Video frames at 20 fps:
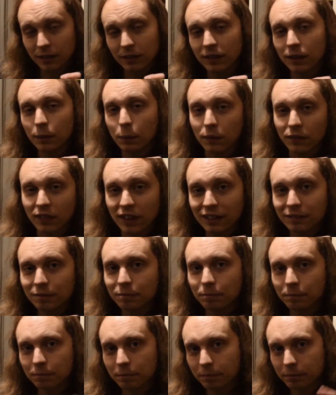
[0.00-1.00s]
And with that,
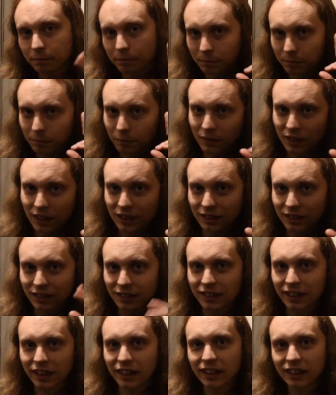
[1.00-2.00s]

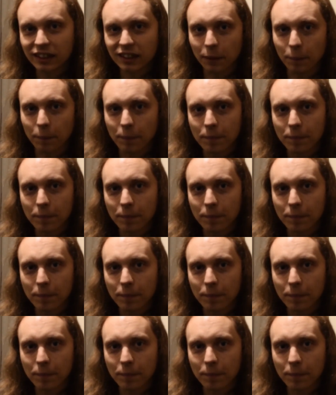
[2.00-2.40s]
see you next time.